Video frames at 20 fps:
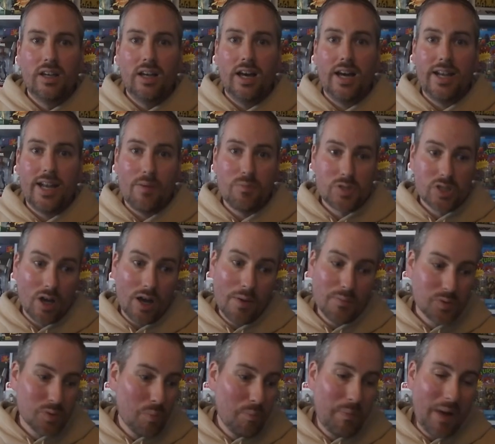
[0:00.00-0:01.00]
And them
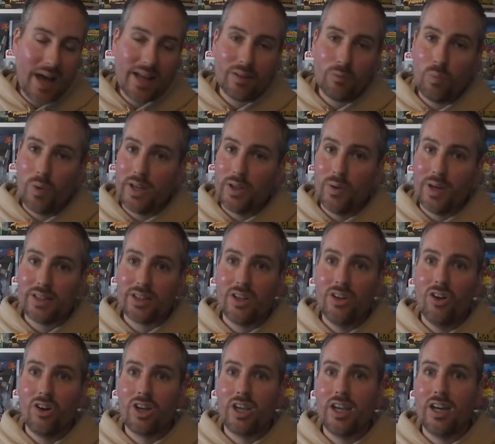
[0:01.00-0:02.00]
times were back when you had the
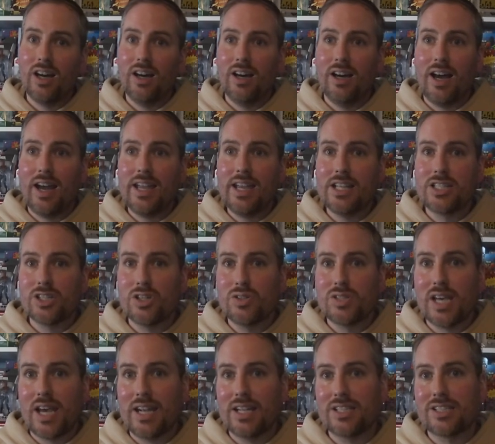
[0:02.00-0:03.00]
Nokia
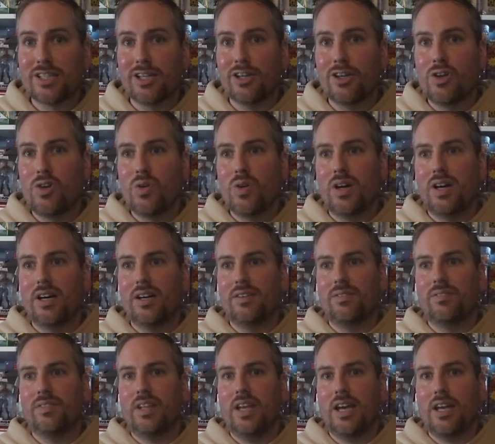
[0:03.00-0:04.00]
8210. So
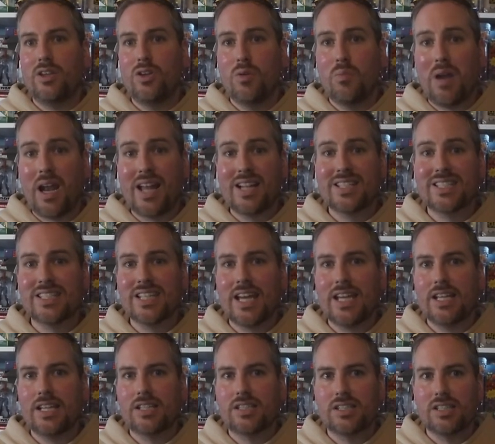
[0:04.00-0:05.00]
yeah, you playing
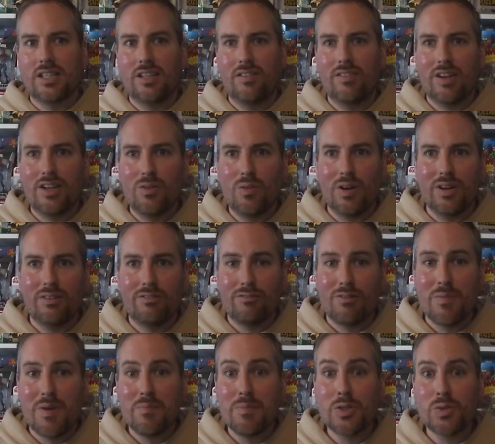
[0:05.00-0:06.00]
snakes, if anyone
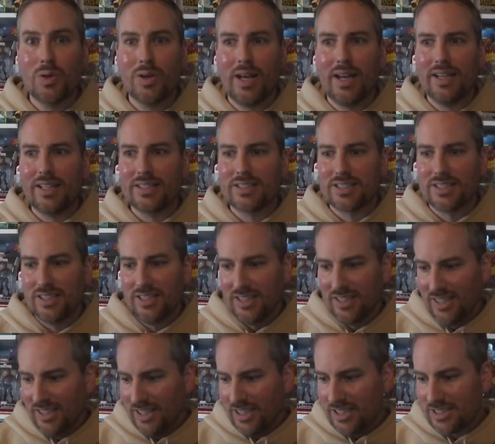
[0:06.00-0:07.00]
remembers what that is.
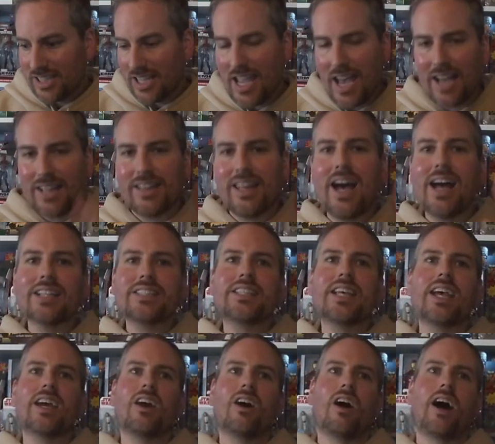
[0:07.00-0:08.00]
So yeah, that's
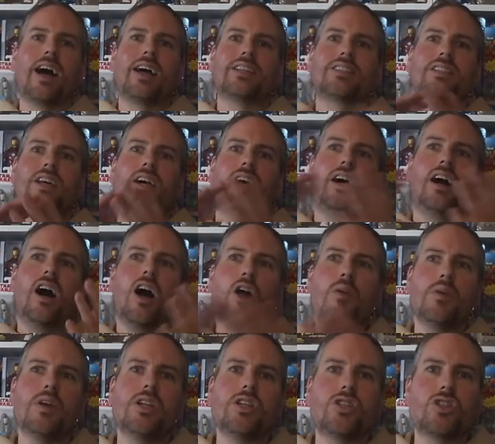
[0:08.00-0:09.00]
it, guys.
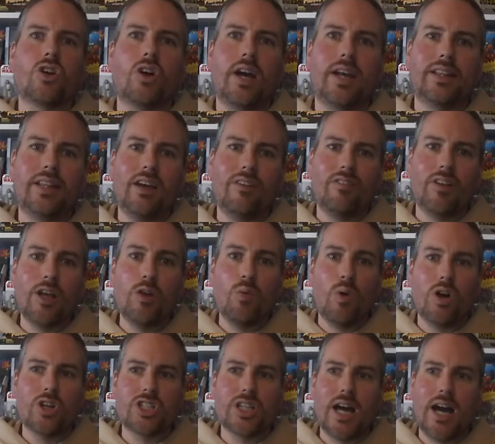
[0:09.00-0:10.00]
Hope you enjoy it. Definitely
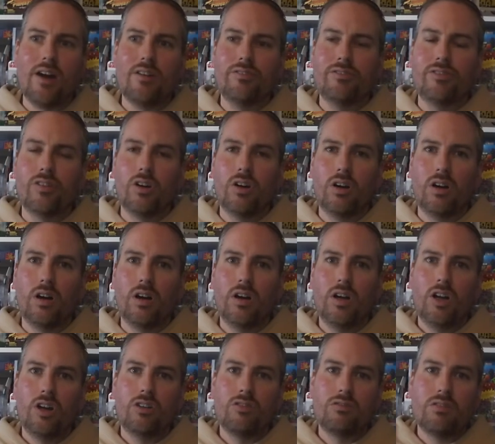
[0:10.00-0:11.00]
watch out for
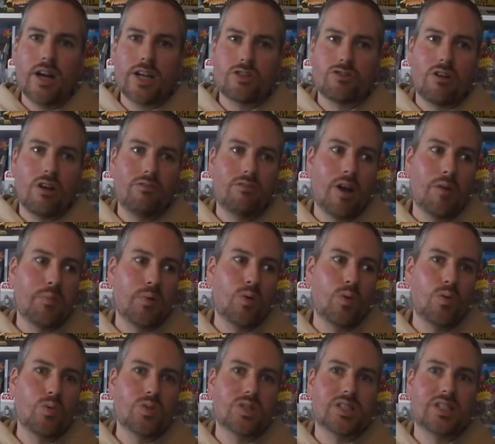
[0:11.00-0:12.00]
Retro
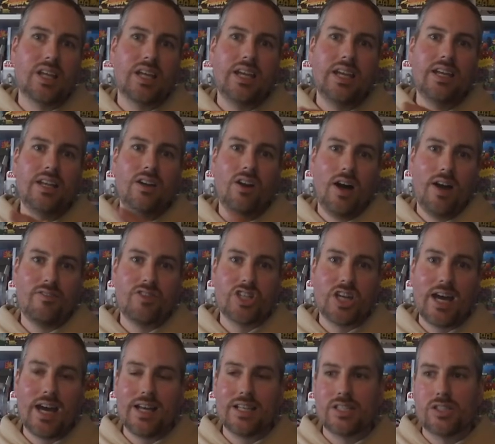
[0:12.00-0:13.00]
Rebels, the live
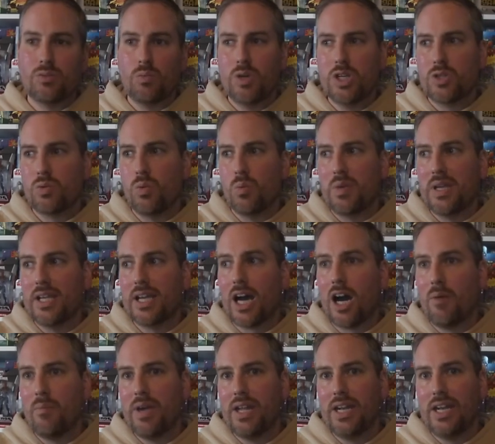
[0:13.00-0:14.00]
chats, which will be
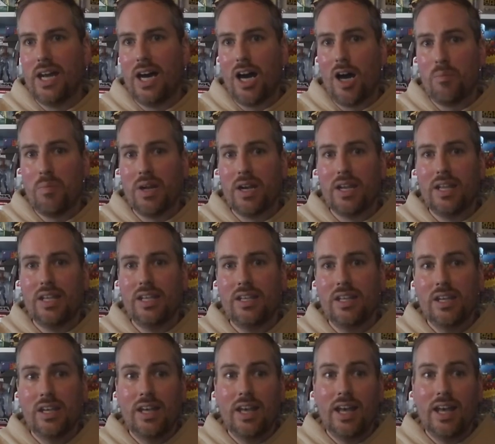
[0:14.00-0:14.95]
coming up at the